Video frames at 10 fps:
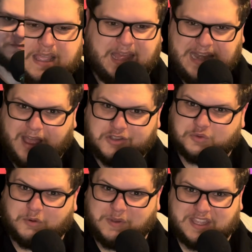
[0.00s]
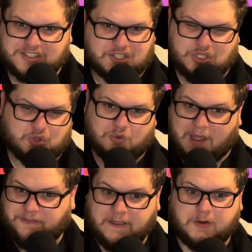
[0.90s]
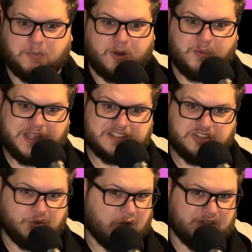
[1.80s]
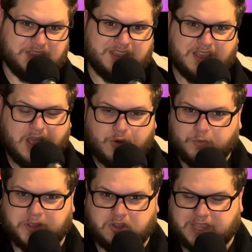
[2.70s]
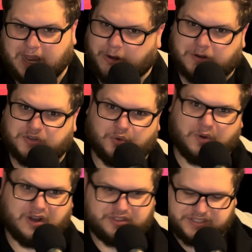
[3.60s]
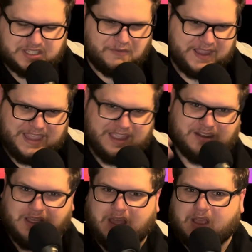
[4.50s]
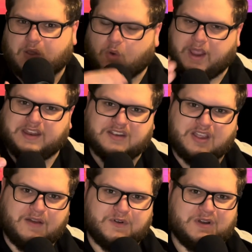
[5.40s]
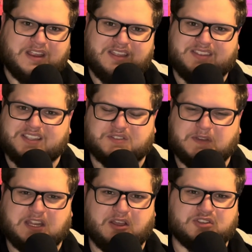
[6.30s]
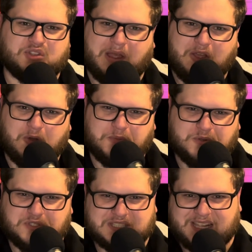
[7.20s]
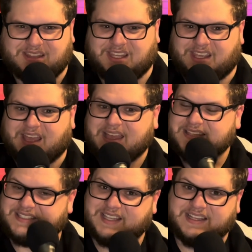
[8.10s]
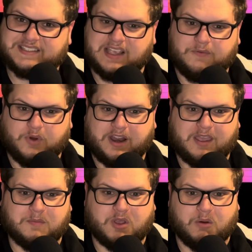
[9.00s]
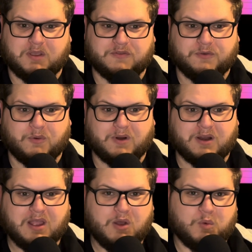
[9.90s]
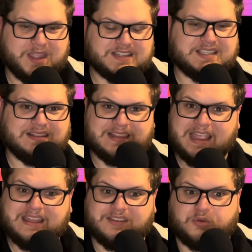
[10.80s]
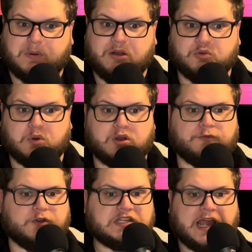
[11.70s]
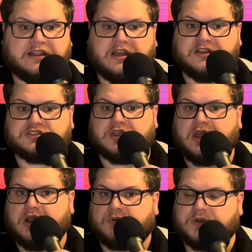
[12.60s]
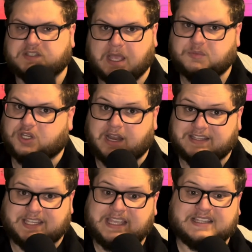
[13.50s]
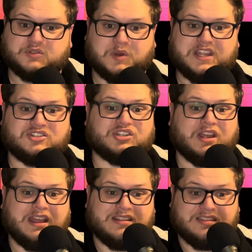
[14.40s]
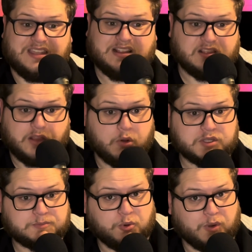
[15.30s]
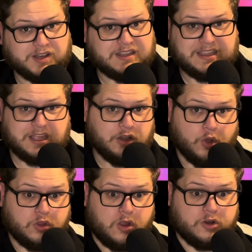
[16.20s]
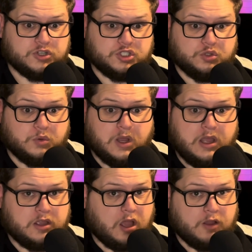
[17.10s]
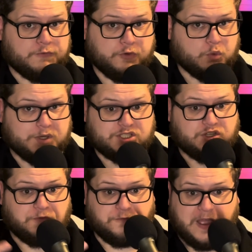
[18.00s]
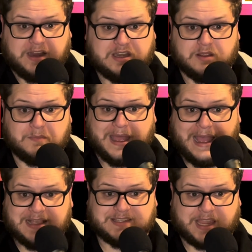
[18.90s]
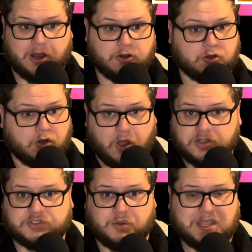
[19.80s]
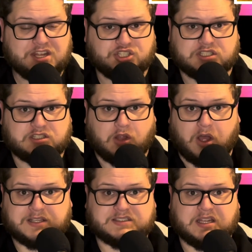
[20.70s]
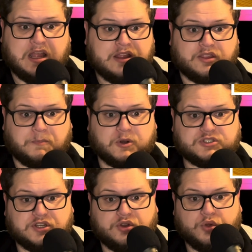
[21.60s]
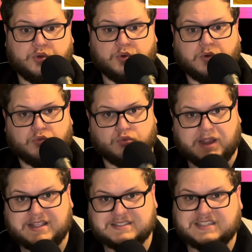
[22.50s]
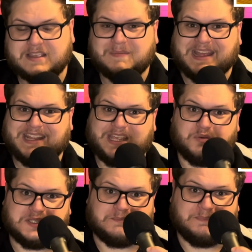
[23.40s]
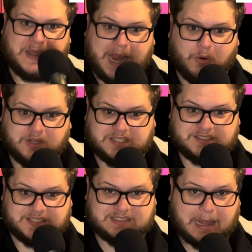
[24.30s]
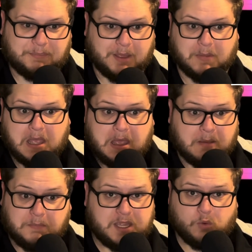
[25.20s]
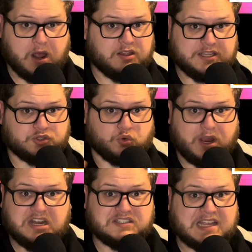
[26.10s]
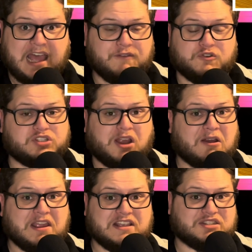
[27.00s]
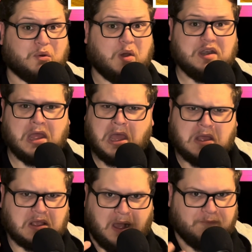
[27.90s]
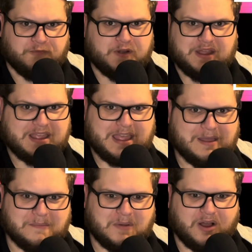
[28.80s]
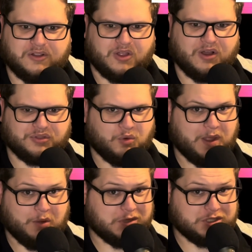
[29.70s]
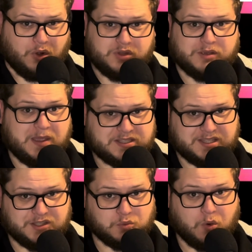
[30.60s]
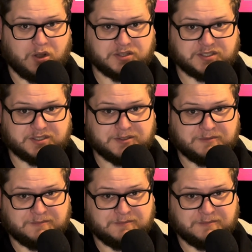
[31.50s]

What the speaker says: And now is when we get to do my favorite part. We get to do all the real character work, the stuff I can't quite cover in these videos, so I hope you just get the sense of what I am going for. We get to lay the groundwork for Tai Lung's redemption as he has reached the lowest point. He can no longer do kung fu, which defined him as a character. Also, he just lost the person who raised him, and he was powerless to stop them. Meanwhile, his greatest adversary is the one comforting him along the way, which only makes things worse.